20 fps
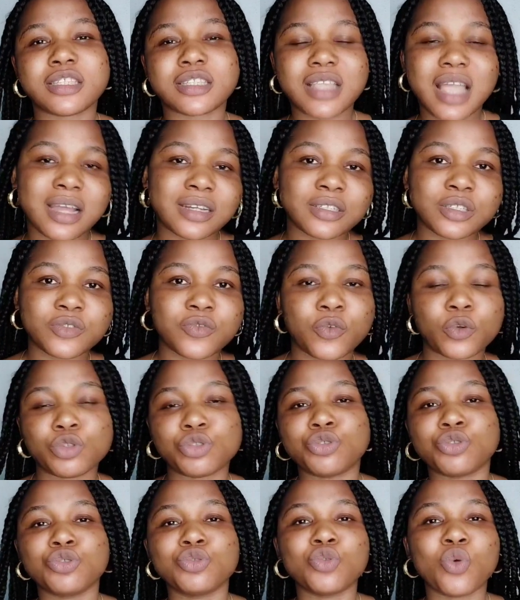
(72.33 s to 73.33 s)
stands for.
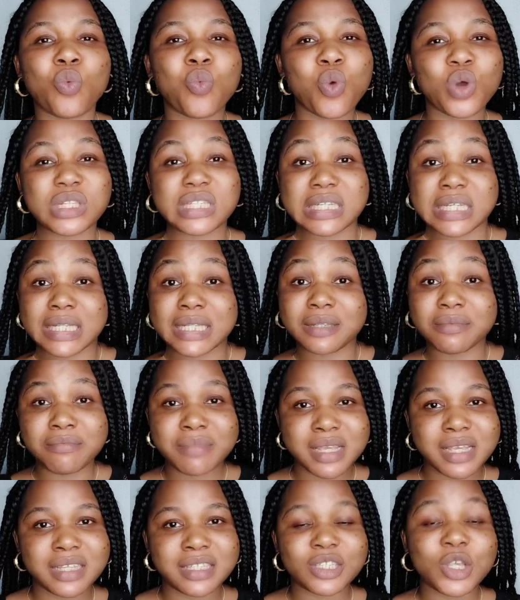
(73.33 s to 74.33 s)
You don't know what it
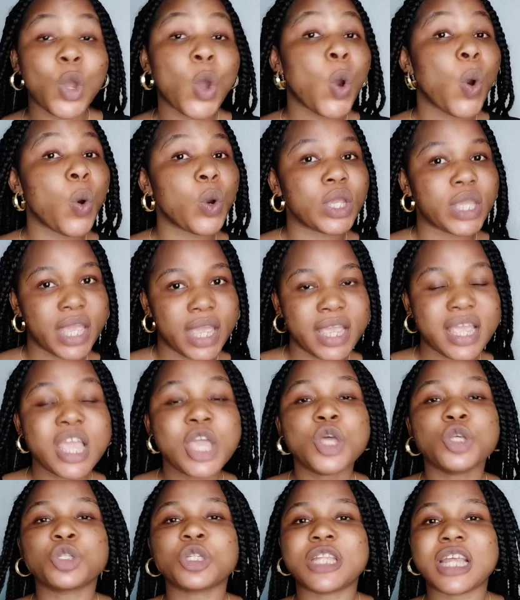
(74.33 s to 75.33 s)
means, okay?
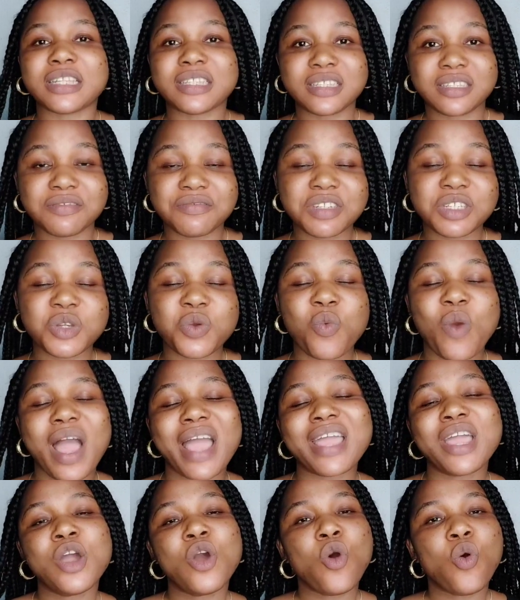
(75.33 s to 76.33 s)
So that is the reason
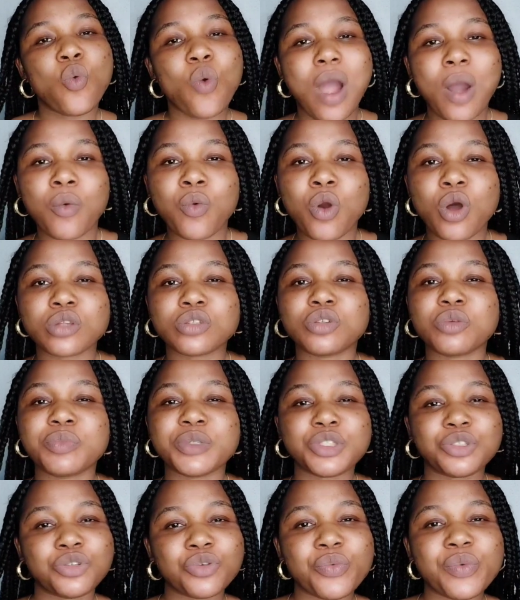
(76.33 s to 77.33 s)
why I will also
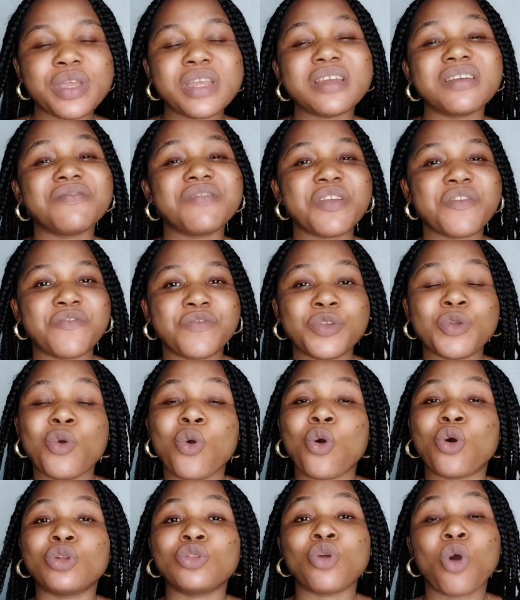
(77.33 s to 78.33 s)
be doing review
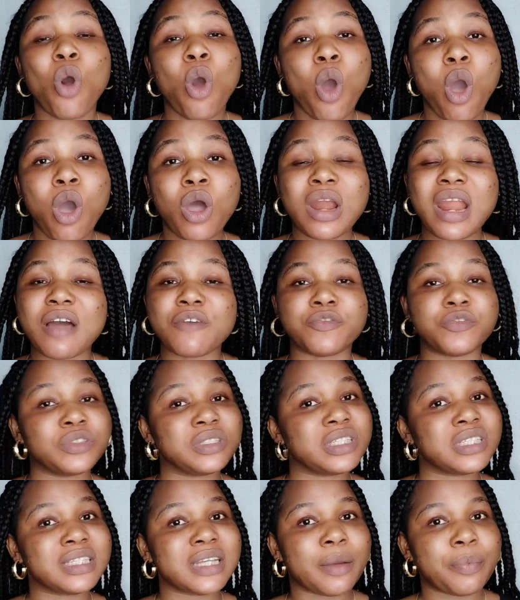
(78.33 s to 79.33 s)
on all
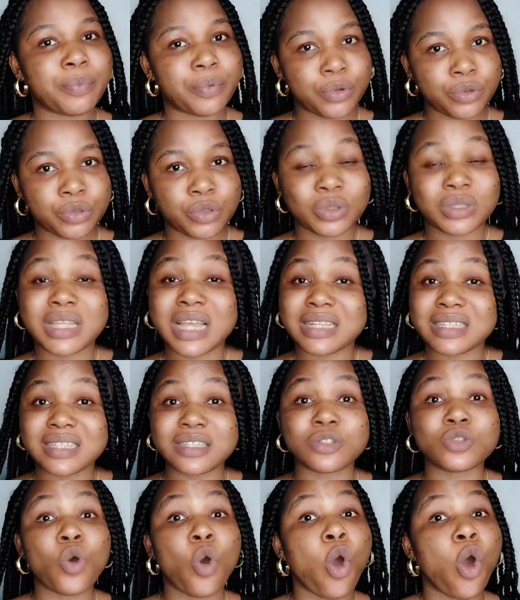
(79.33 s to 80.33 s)
aphrodisiac products, that
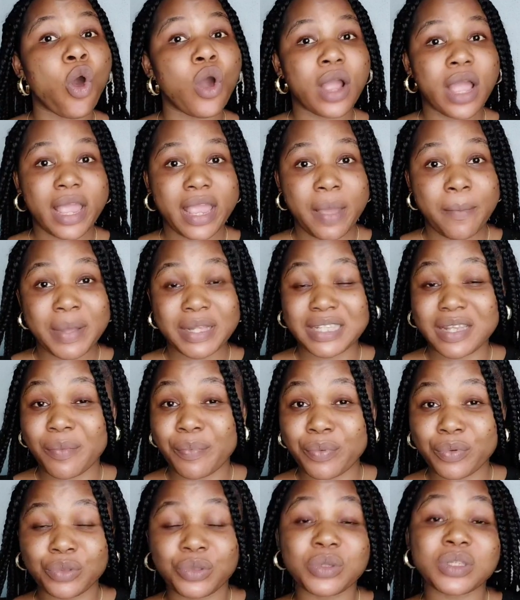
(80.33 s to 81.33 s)
is all
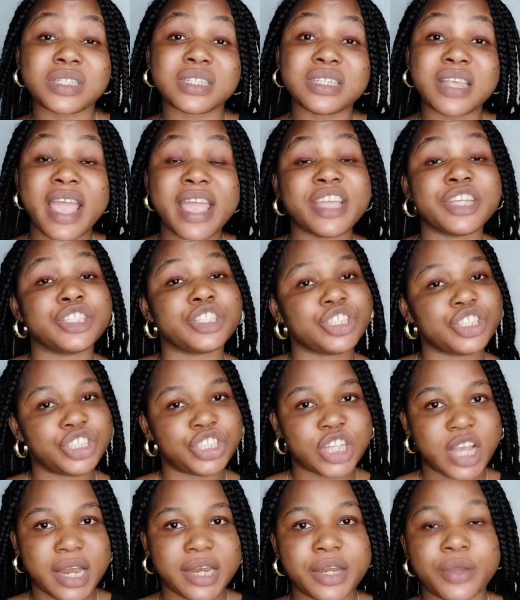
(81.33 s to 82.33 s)
Kayanmata products here in this
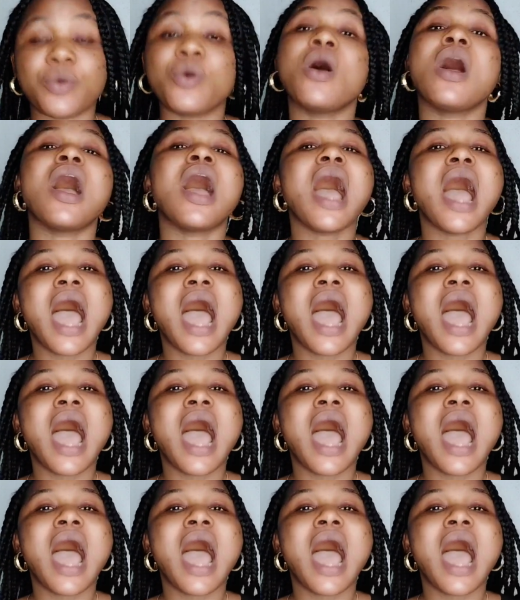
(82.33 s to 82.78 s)
channel.